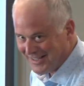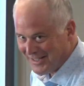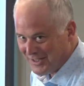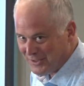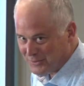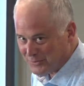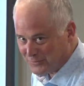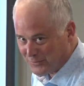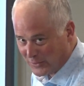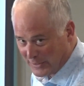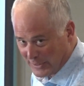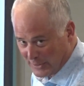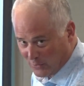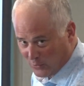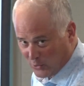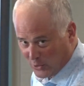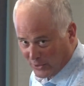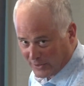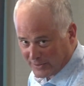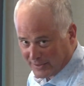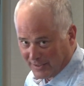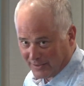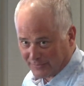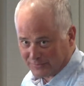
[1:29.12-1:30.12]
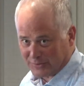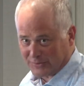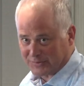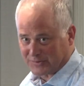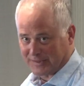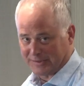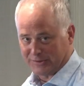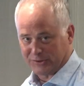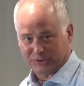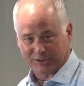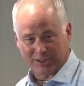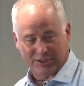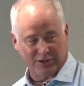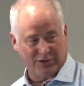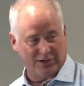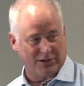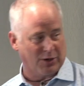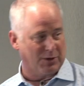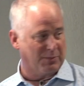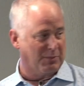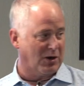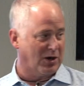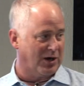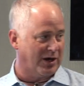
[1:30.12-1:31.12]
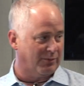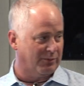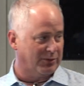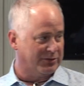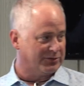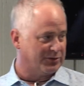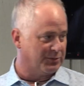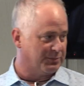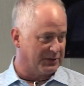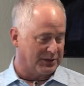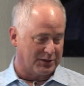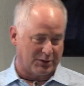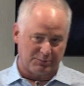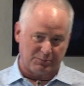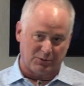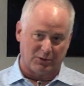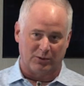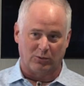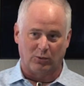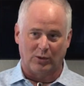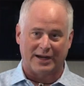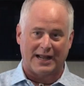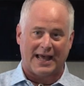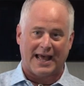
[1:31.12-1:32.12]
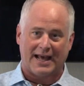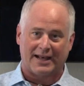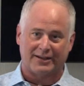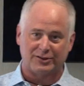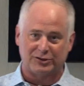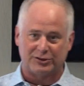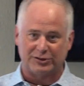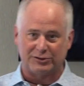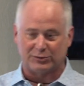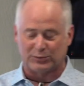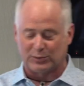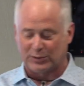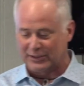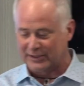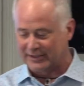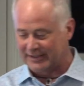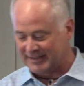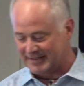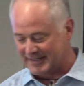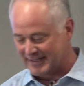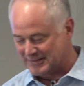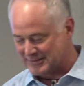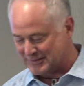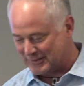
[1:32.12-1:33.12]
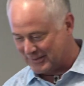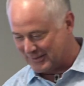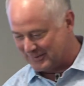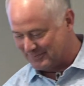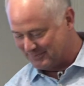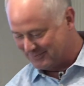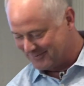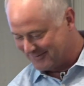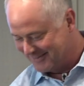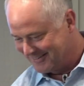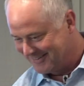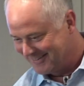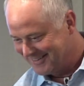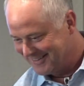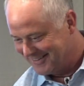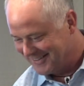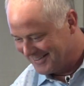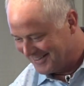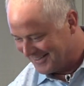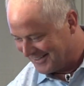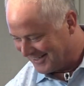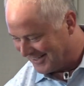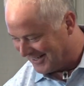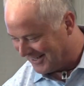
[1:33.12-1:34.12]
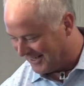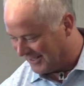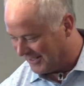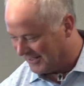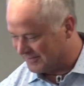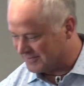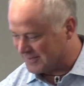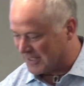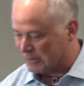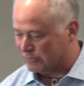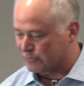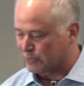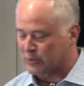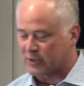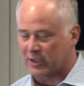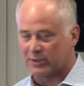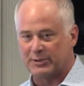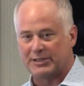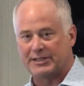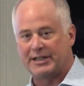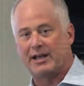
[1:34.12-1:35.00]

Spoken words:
It's funny, at work I have to say Sharon or Mom, depending upon what hat she's wearing at that time. Thanks for coming.